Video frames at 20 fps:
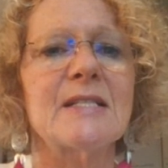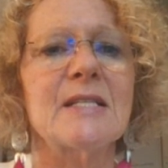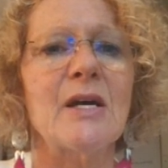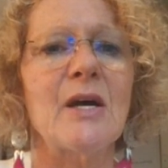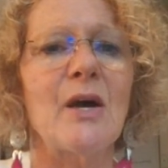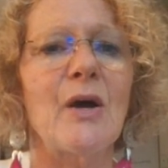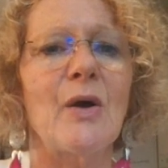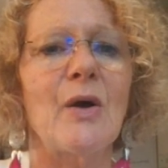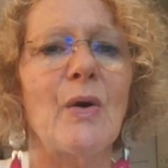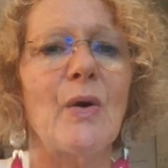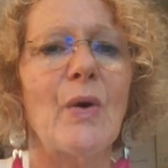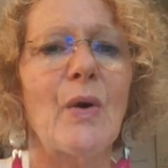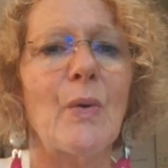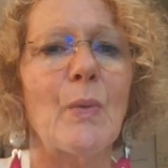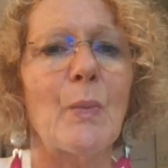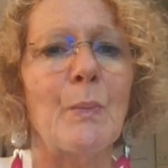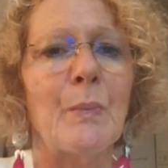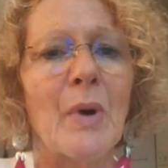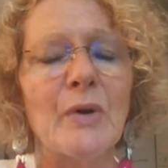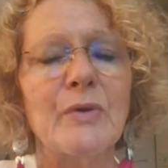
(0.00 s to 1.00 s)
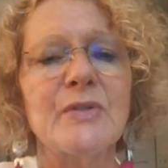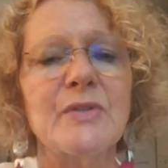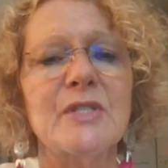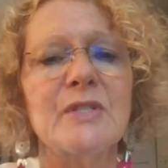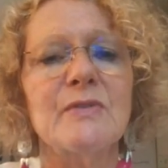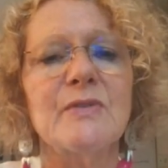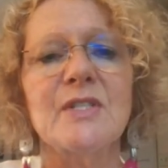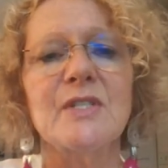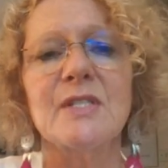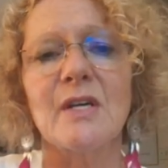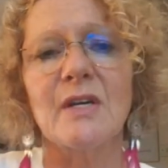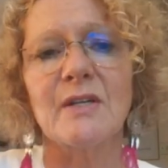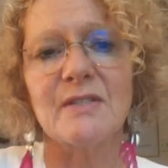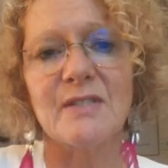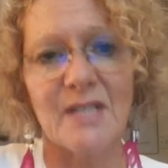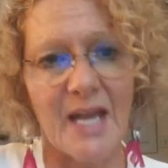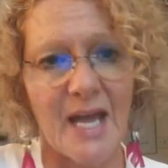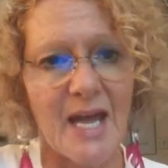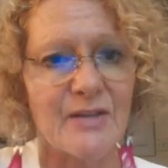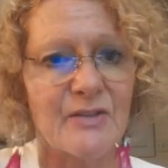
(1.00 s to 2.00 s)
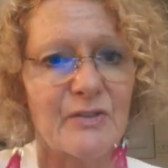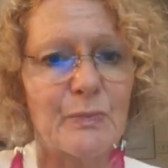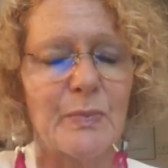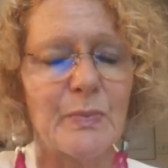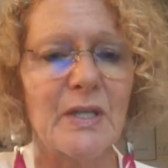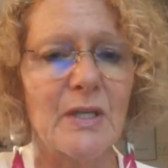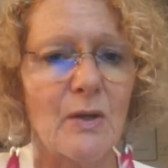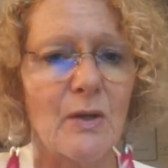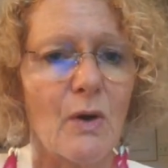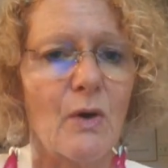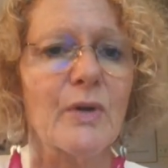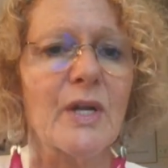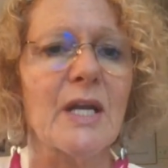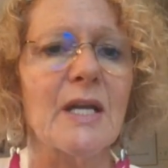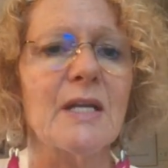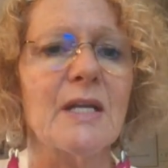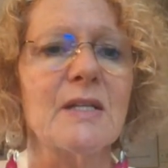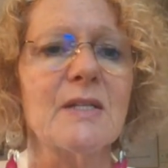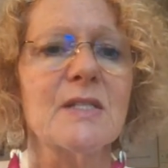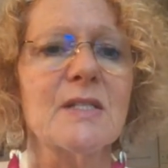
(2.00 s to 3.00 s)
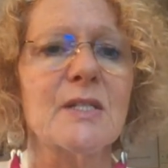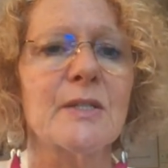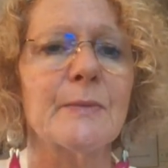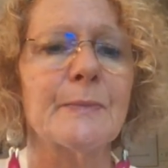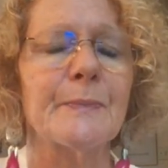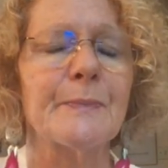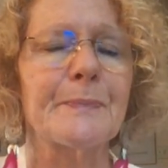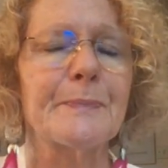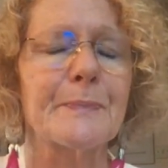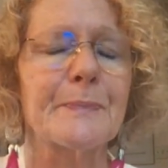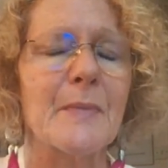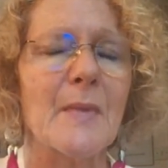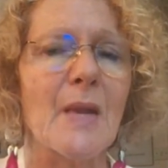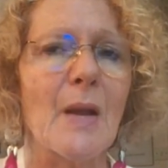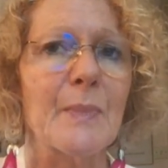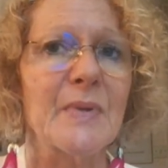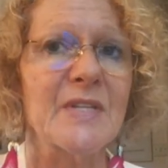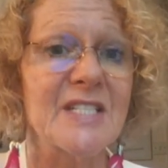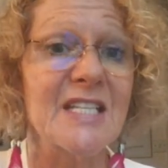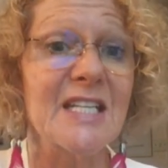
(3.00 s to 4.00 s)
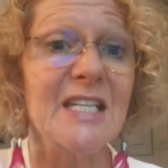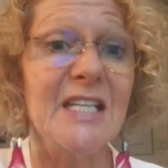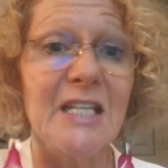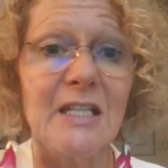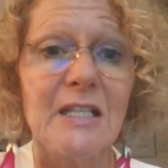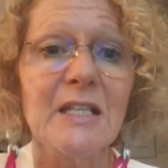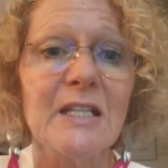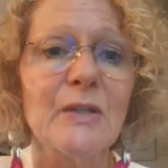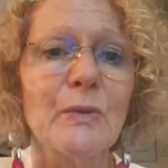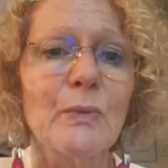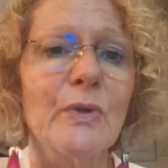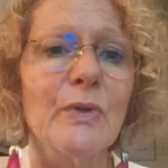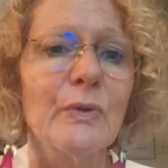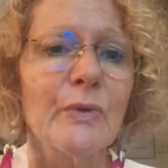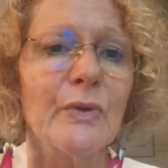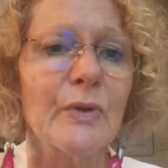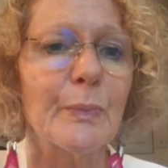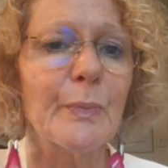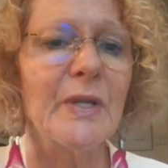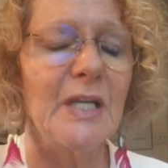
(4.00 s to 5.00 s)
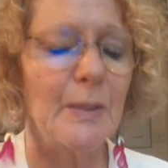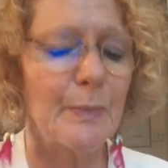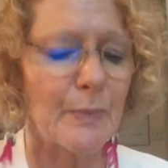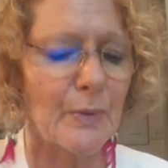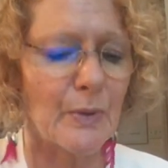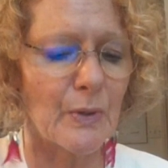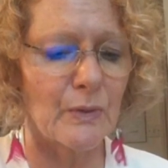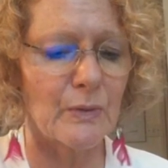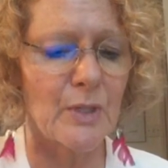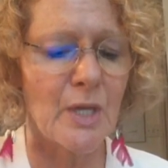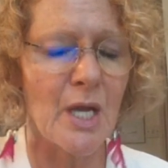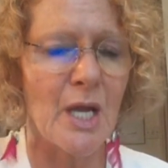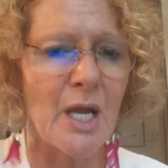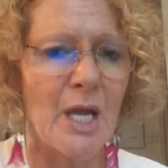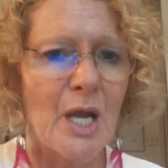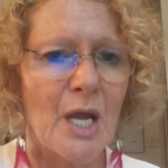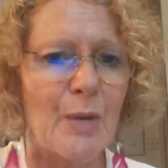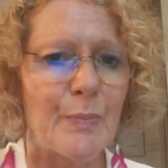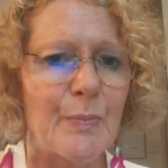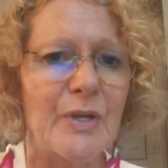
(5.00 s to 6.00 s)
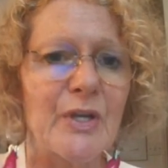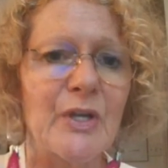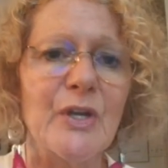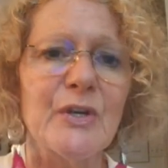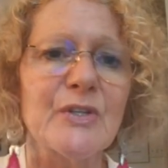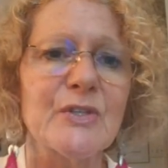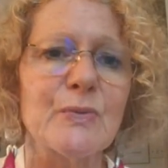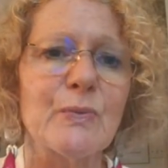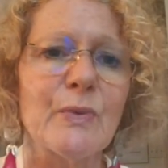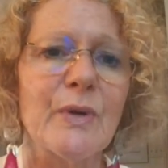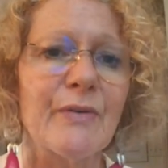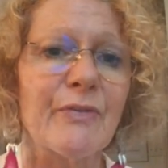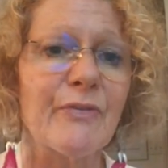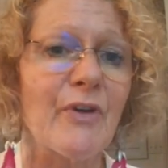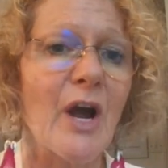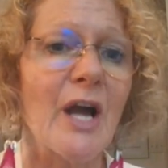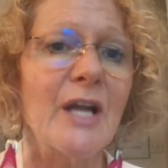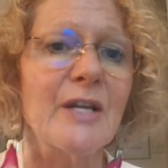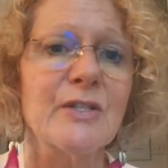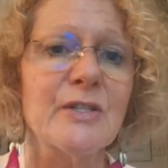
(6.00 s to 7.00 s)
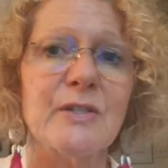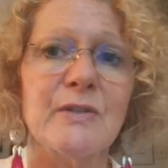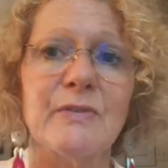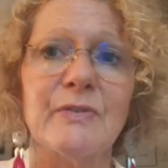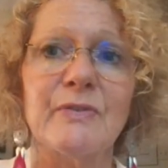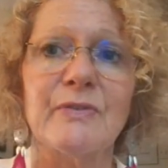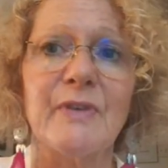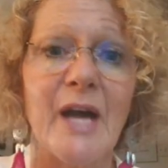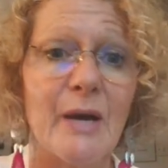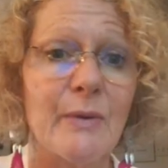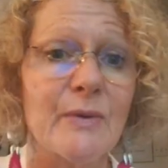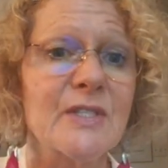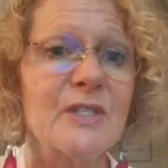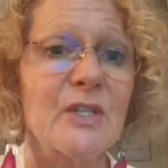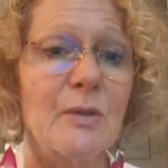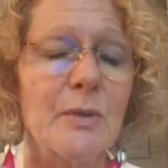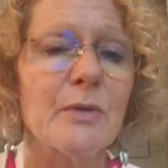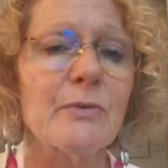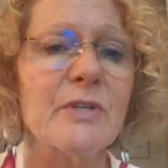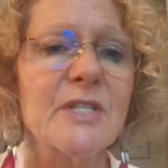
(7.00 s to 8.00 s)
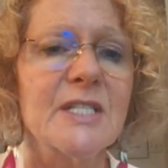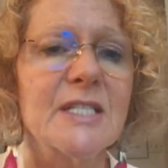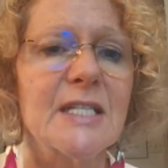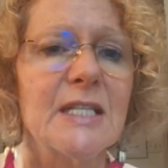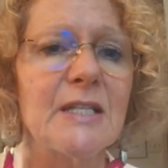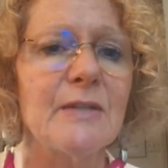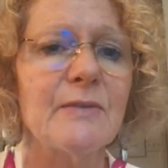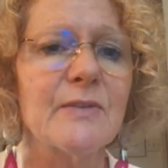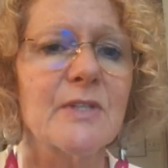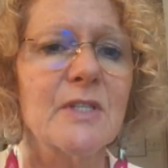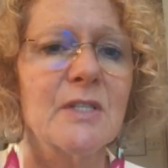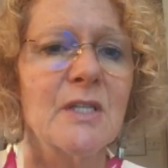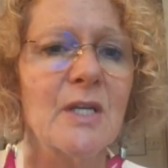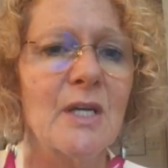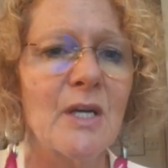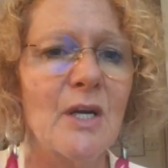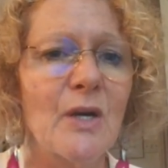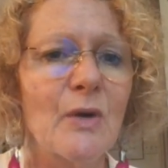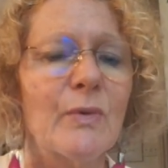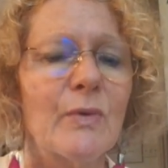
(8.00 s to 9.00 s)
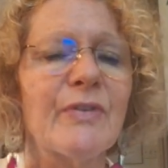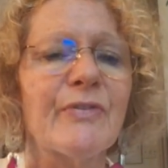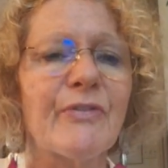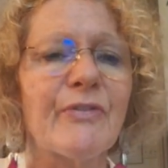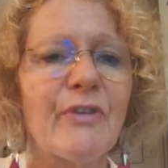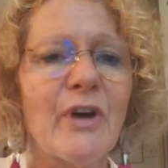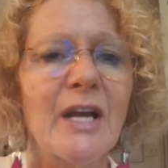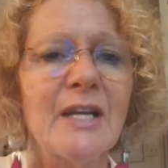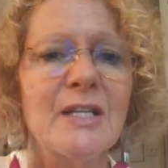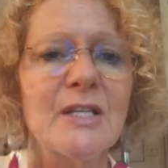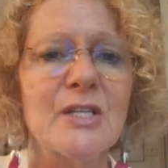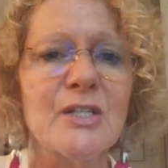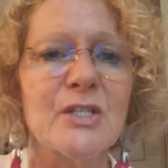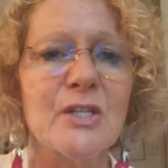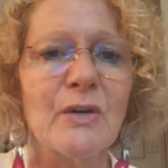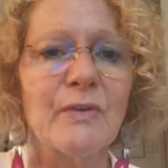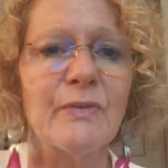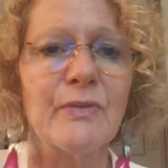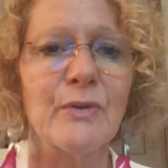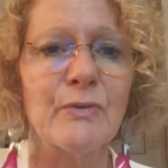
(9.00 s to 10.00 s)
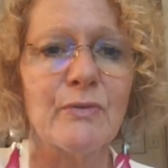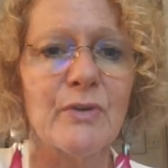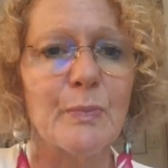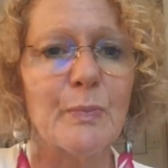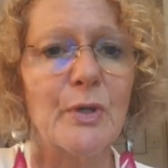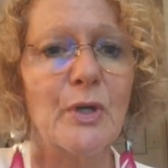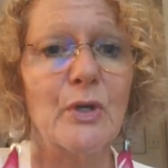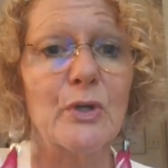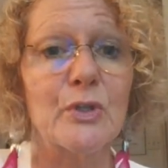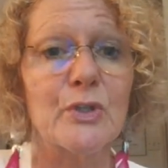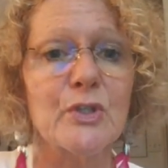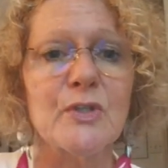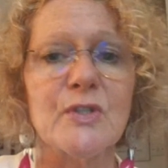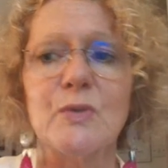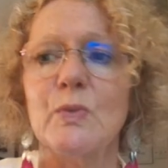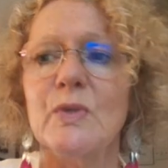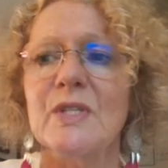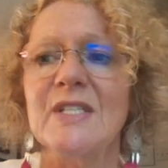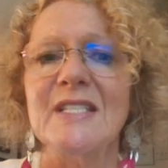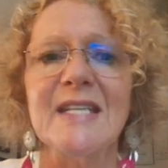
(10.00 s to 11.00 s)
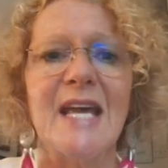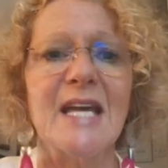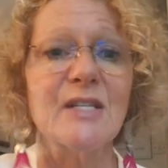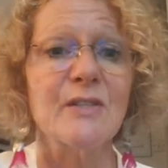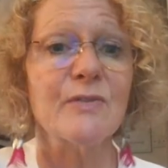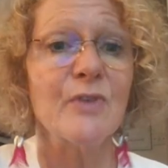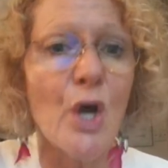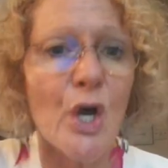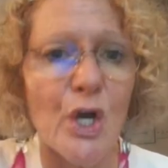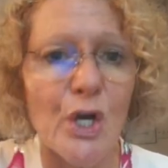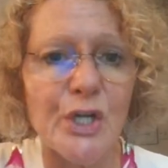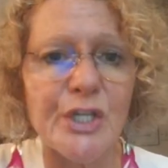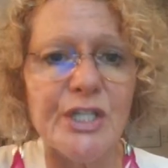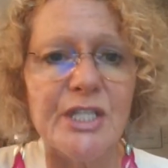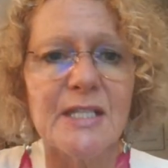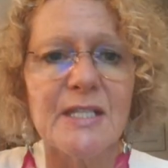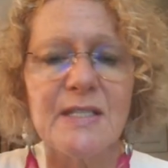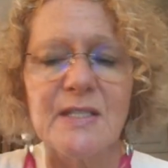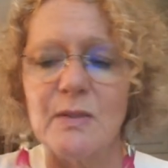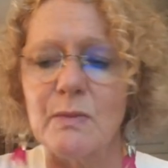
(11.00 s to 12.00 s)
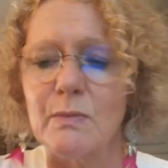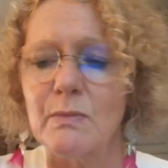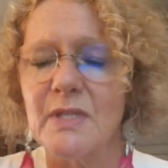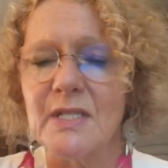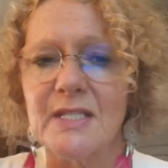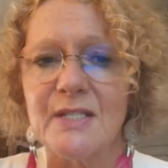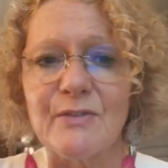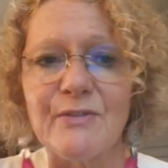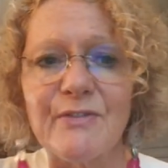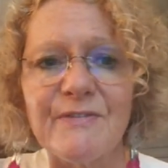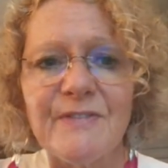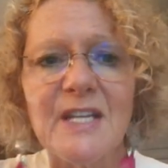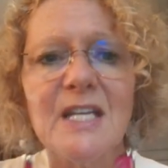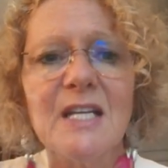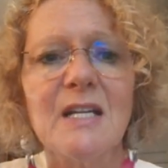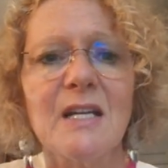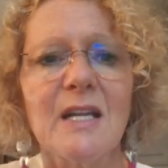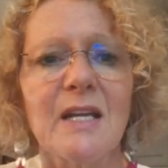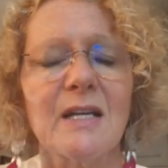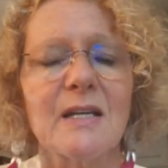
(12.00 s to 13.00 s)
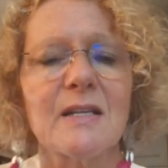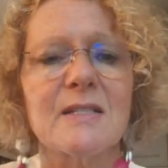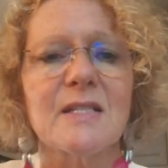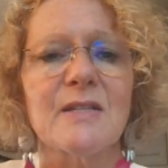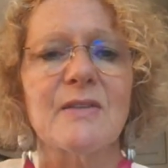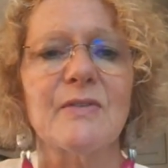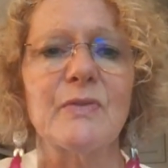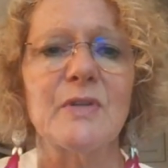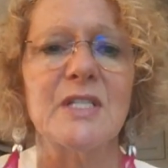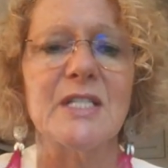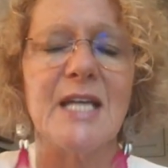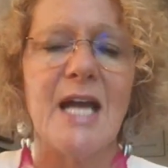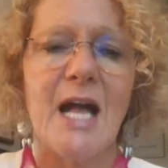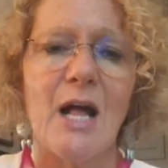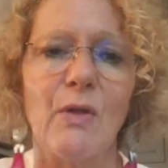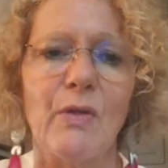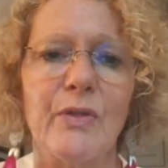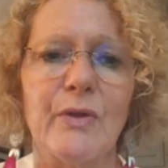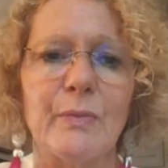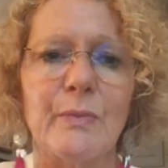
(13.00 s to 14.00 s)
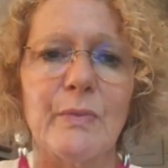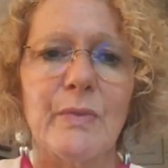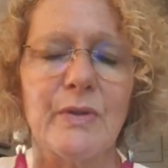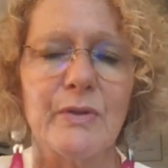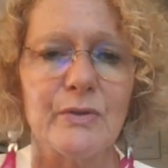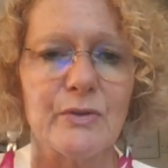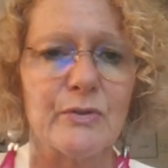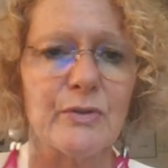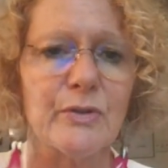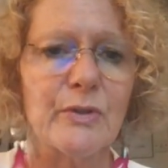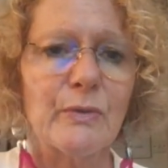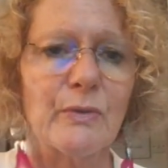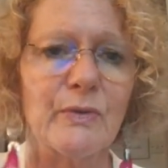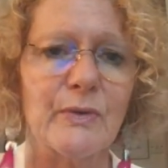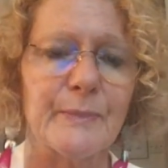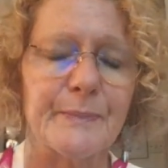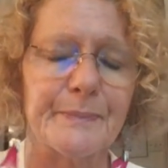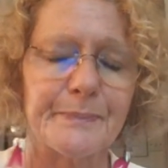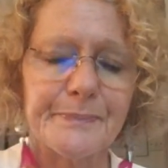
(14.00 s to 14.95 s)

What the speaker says: that most of us are scared of being honest, particularly with other people, because we're frightened of how it's going to be received. We're frightened of the repercussions. We're scared of hurting somebody's feelings if we tell them the truth.